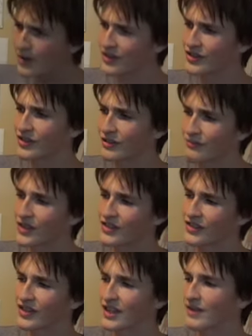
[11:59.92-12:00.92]
assume this
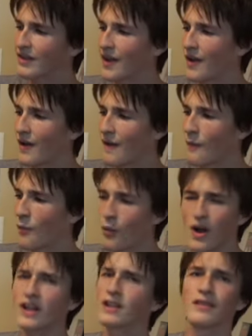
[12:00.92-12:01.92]
is like
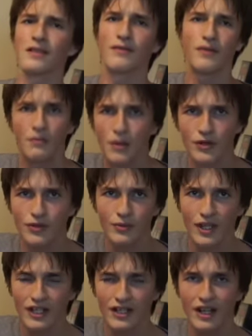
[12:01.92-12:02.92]
one of the most
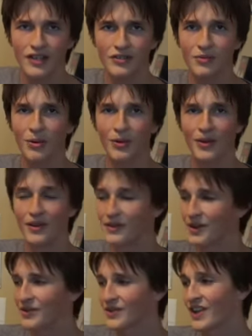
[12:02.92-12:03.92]
recognizable
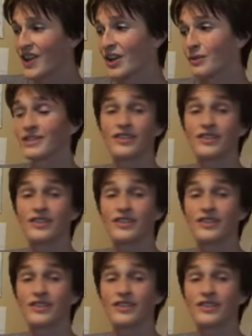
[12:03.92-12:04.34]
logos. Which